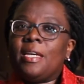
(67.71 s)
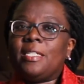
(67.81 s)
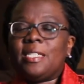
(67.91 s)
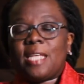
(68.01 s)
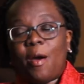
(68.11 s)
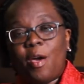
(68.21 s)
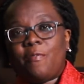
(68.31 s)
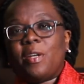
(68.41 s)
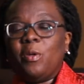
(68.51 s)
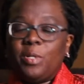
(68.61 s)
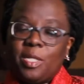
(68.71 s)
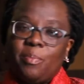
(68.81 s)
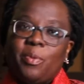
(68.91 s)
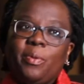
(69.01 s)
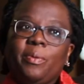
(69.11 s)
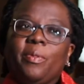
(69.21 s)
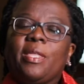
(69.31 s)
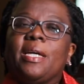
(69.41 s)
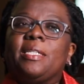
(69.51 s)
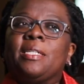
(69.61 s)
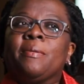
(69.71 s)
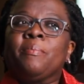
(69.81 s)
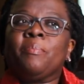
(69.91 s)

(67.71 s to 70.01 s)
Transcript: It is, however, notable that